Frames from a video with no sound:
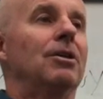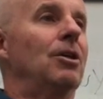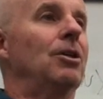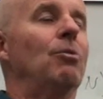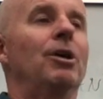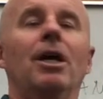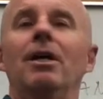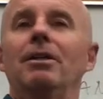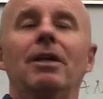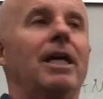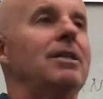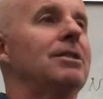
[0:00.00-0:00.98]
You want a
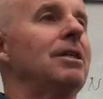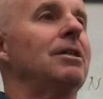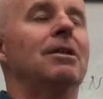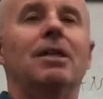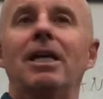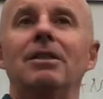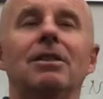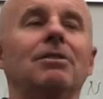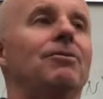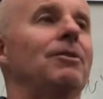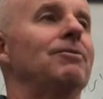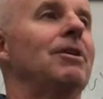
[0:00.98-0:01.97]

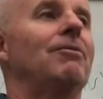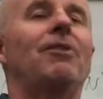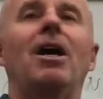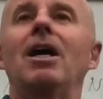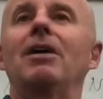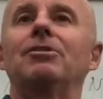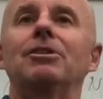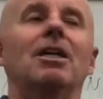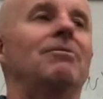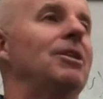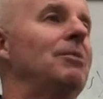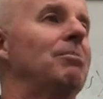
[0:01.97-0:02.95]
1955
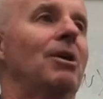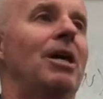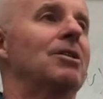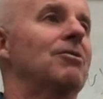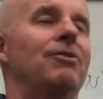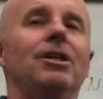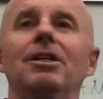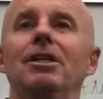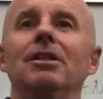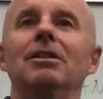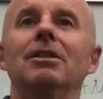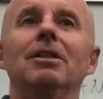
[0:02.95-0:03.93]
Chevy brass fitting